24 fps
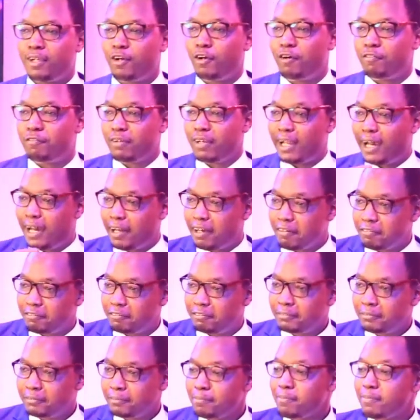of love
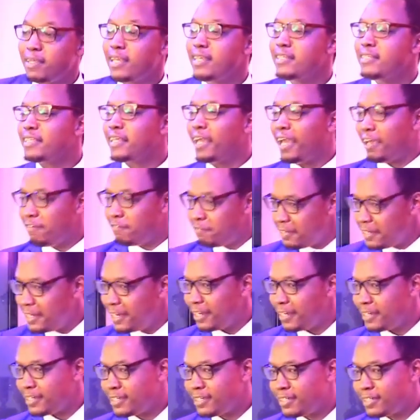is
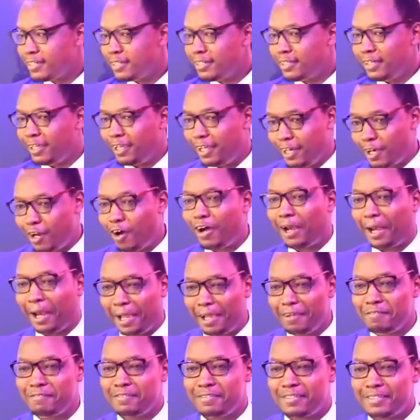evident in our
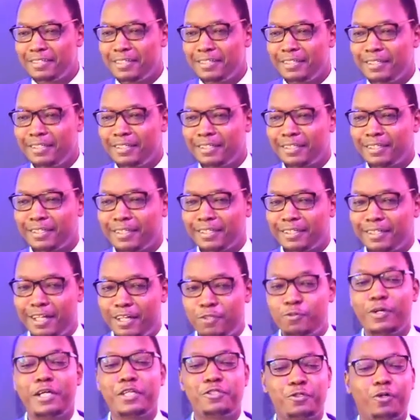lives.
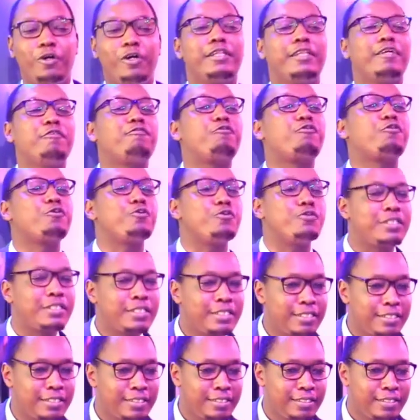That's why it's called the
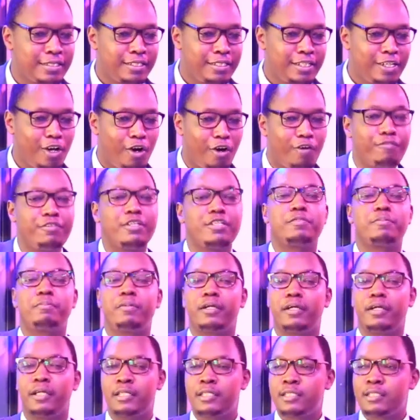fruit of the
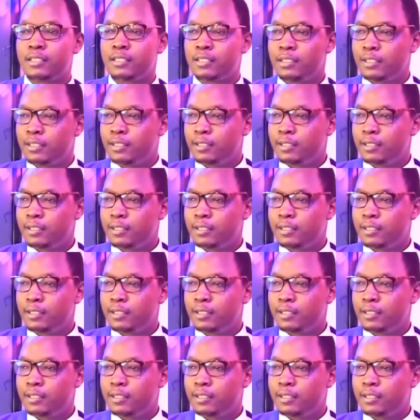Spirit.